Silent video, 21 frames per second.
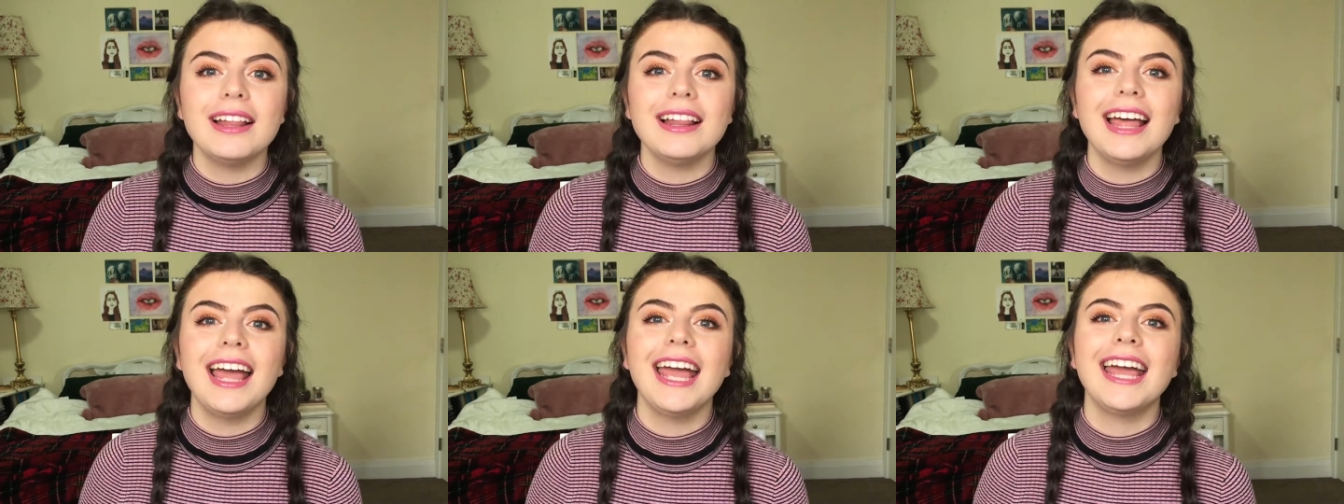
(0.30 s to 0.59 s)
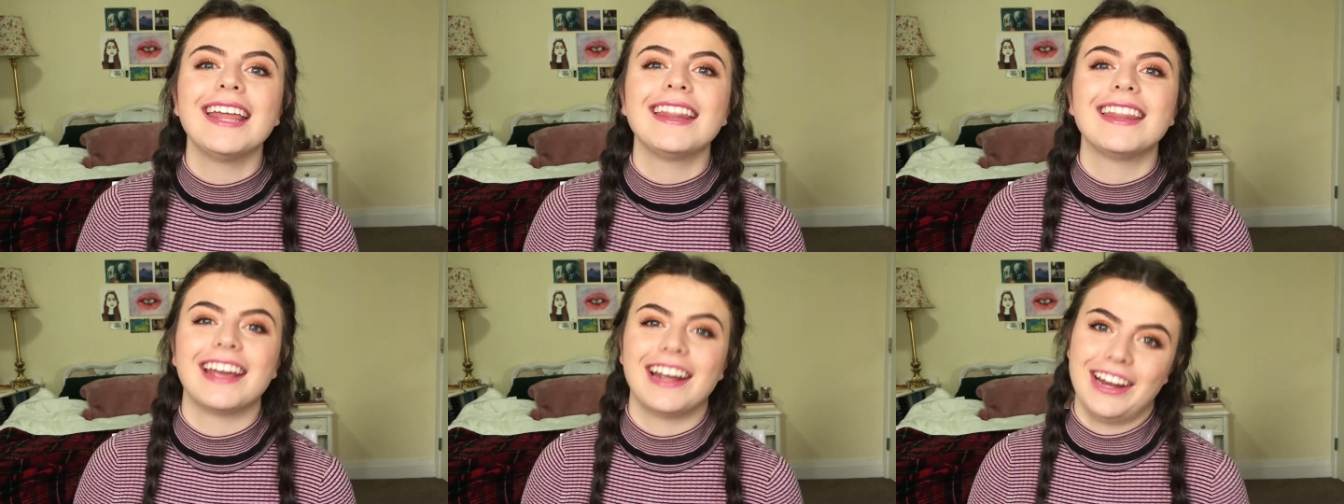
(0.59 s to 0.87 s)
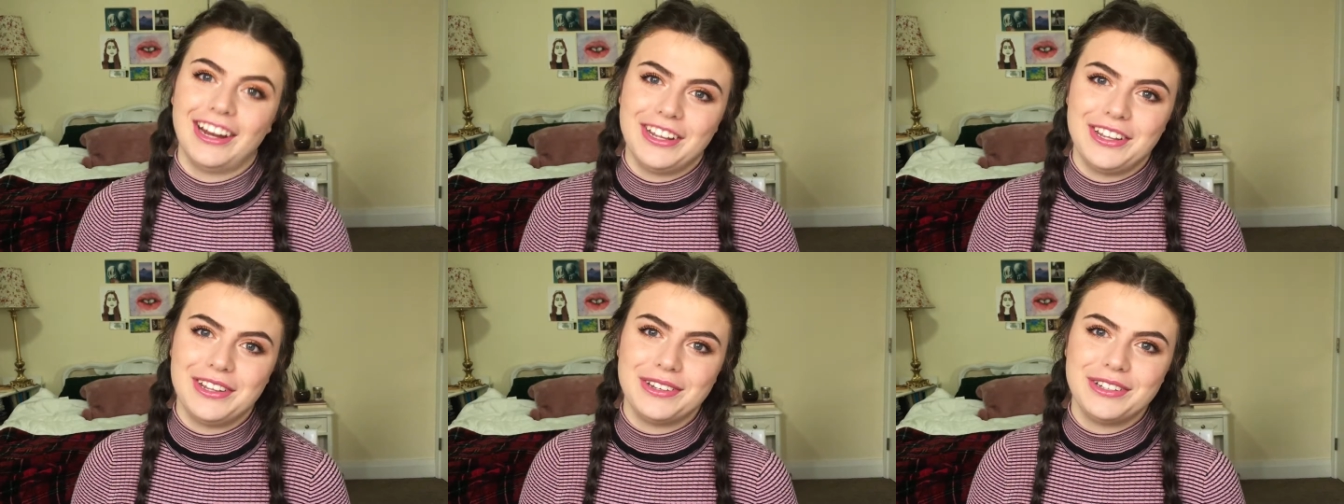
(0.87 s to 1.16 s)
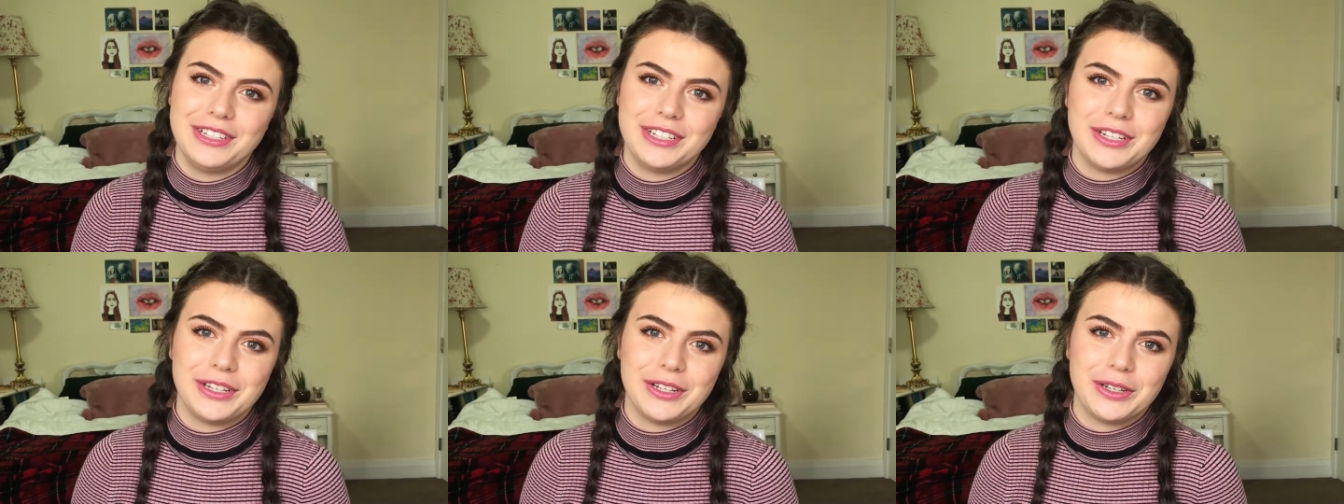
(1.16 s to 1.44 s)
hey there
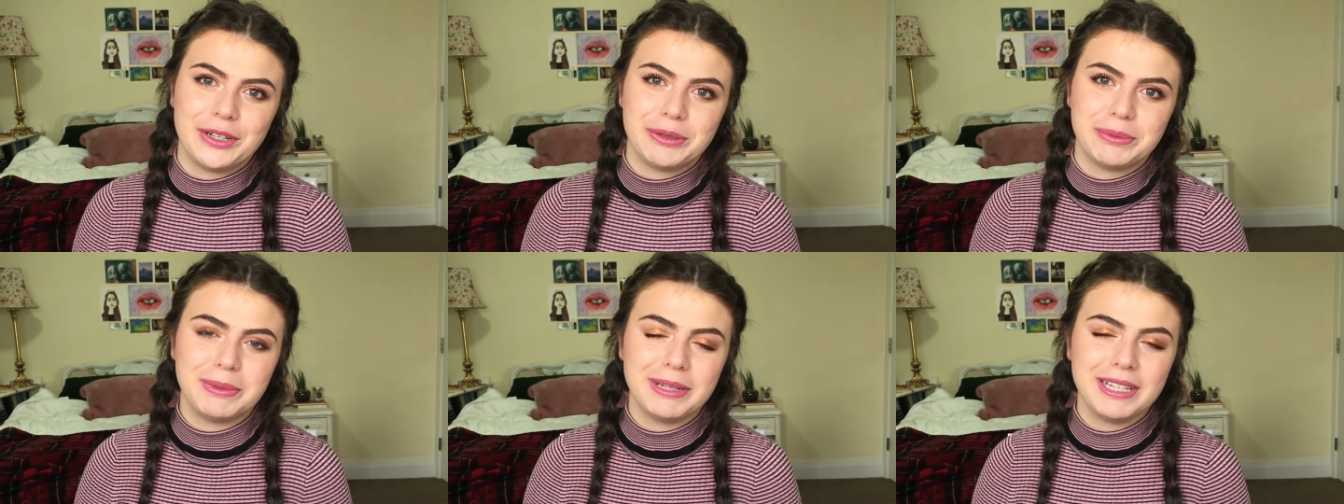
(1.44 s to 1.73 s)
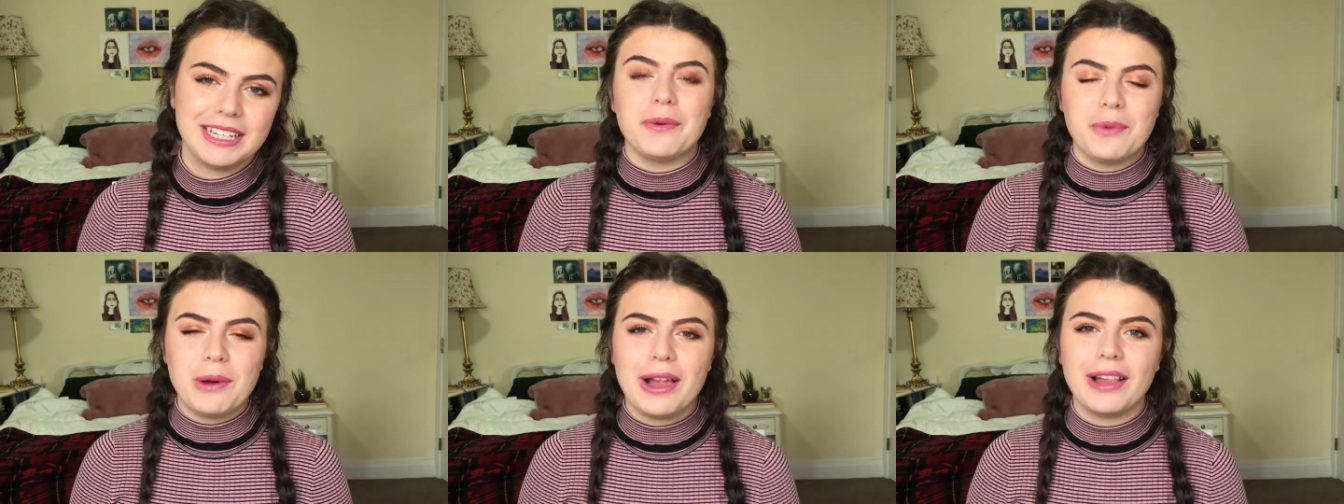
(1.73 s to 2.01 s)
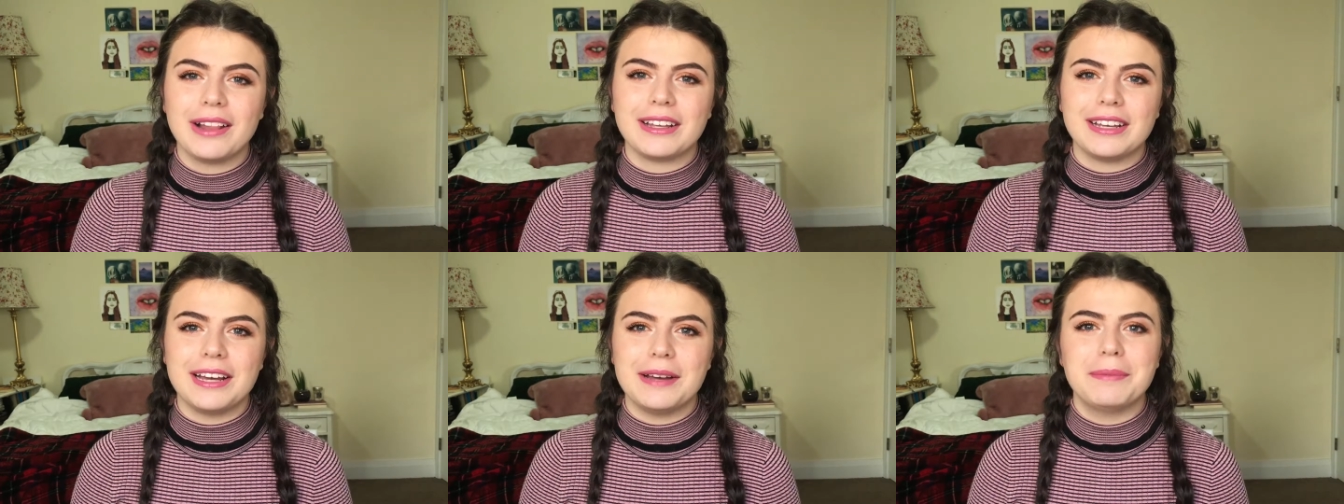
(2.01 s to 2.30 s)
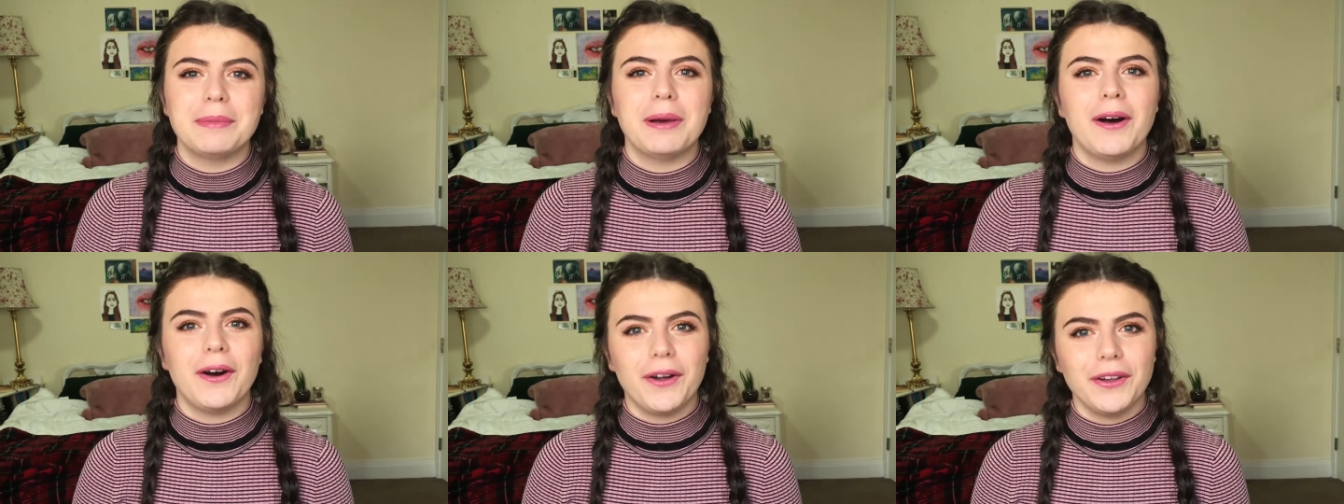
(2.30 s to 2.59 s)
YouTube.
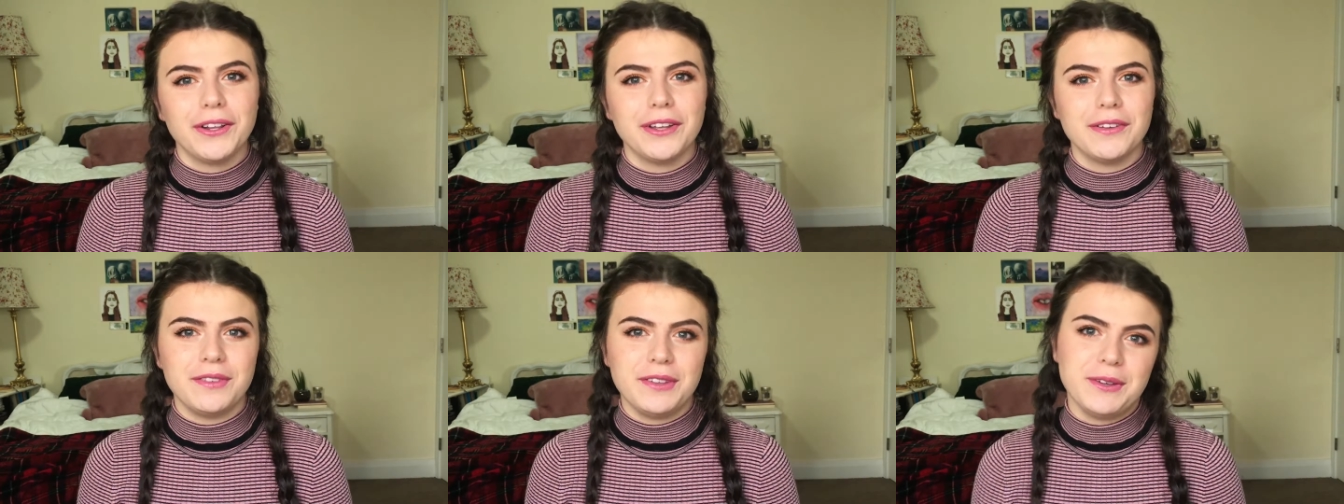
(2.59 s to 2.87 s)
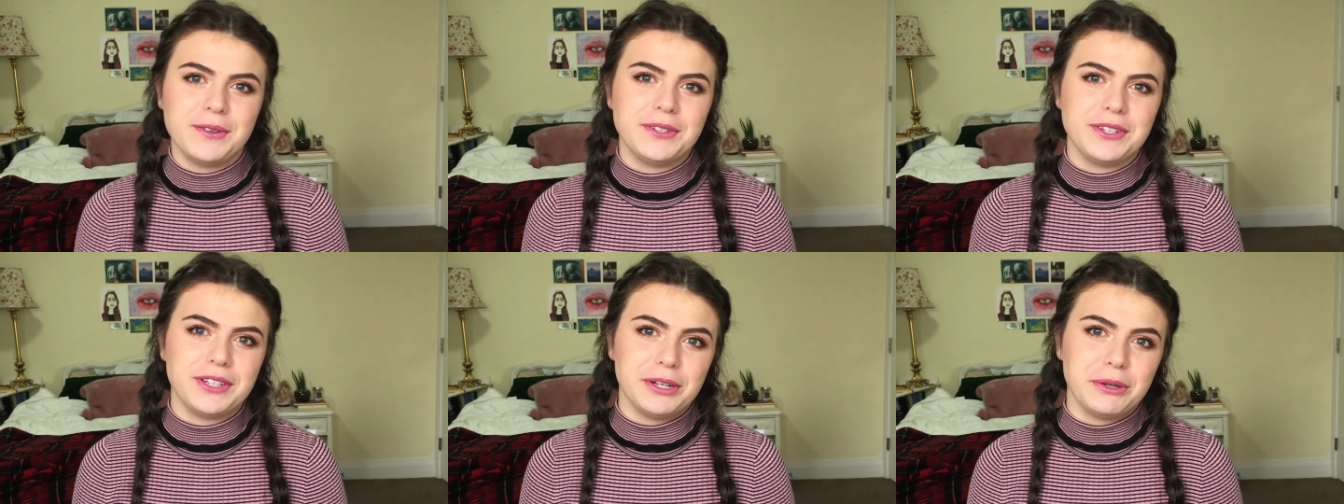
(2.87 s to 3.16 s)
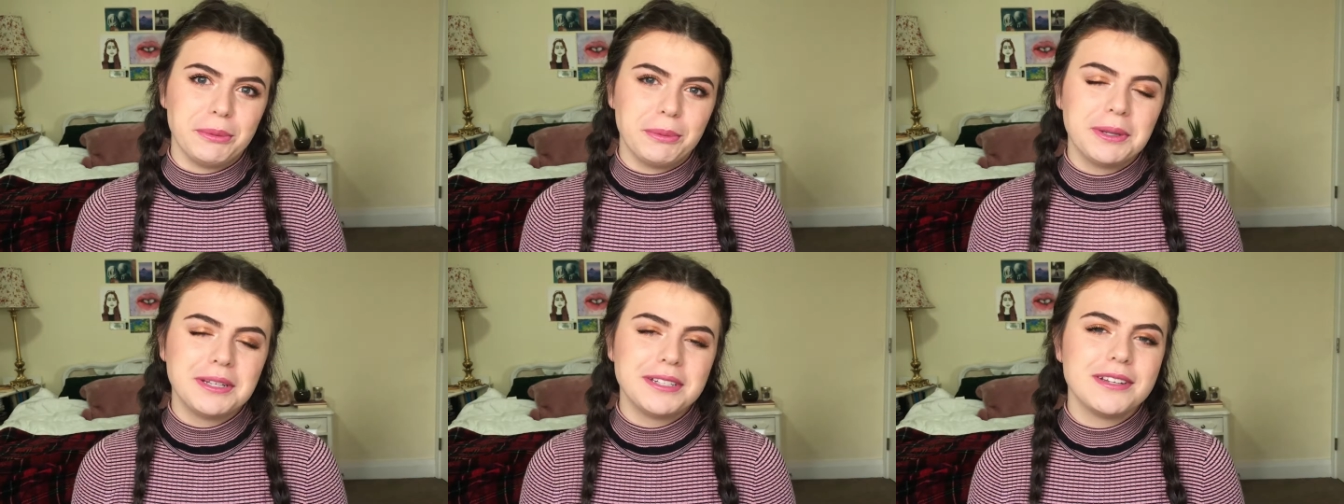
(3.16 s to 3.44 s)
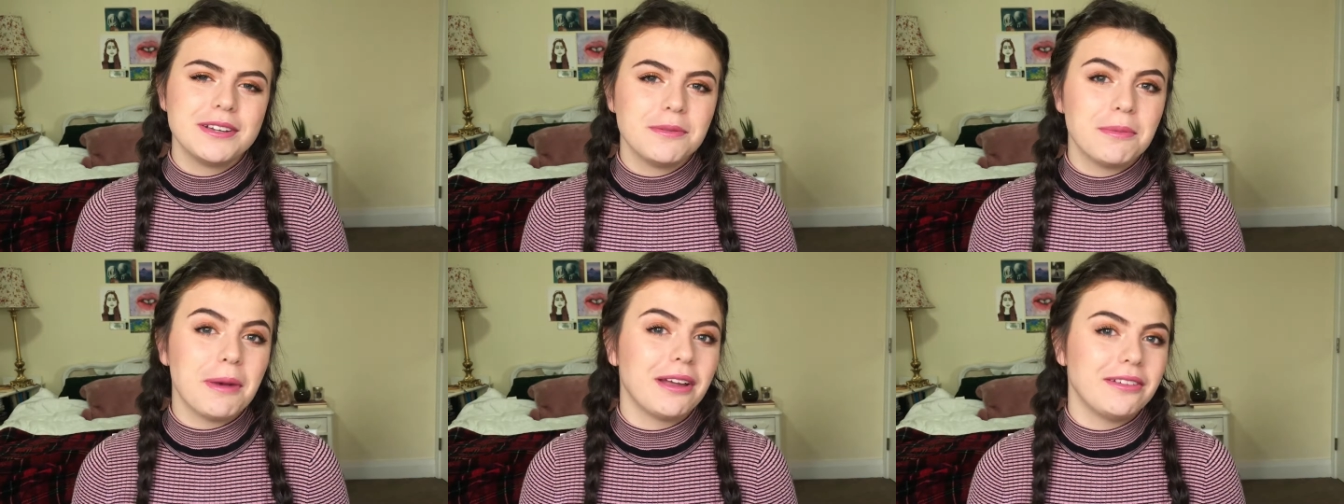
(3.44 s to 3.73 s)
Welcome, all of YouTube,
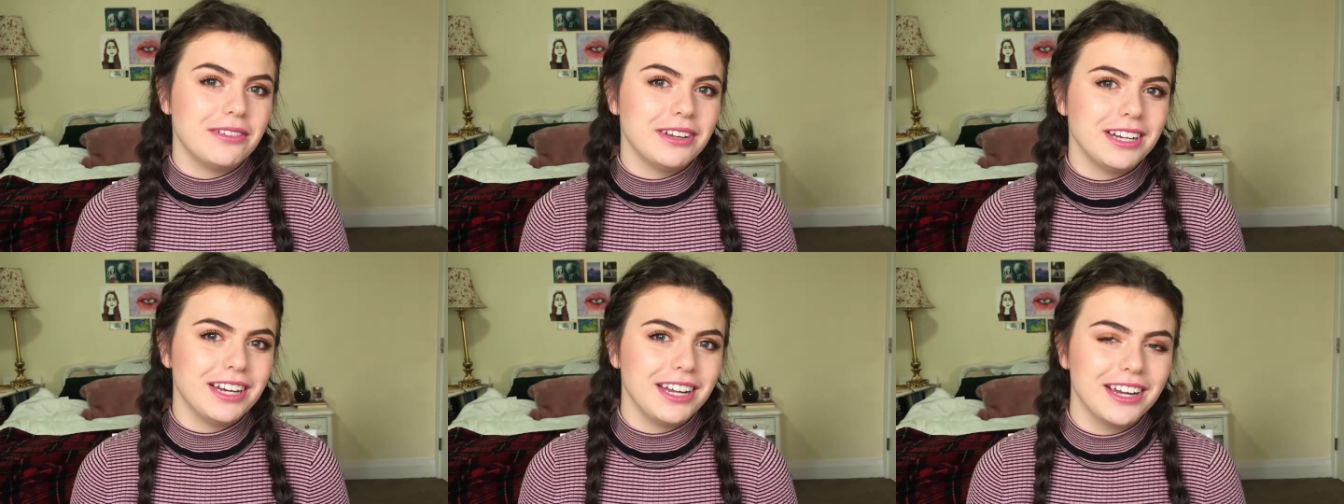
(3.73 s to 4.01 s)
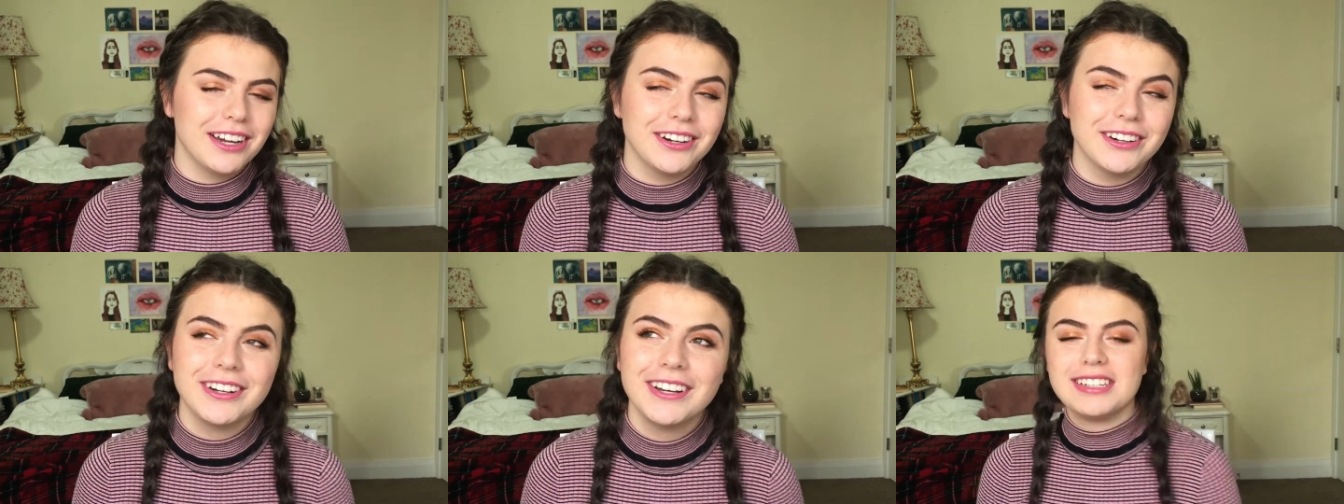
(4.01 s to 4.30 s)
to my video.